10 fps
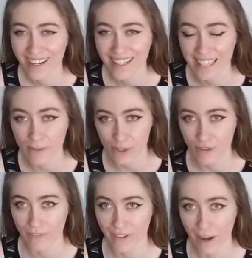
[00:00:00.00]
Because I was
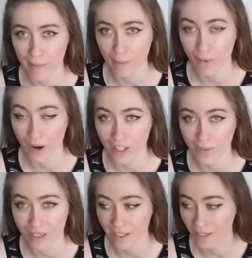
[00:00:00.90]
trying to figure it out. People were
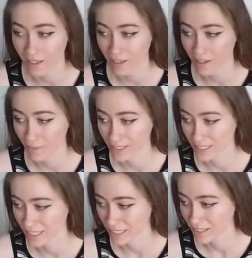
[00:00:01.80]
arguing uh,
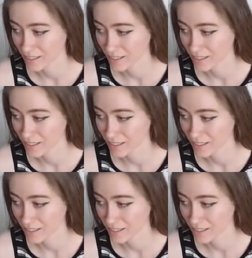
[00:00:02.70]
recently.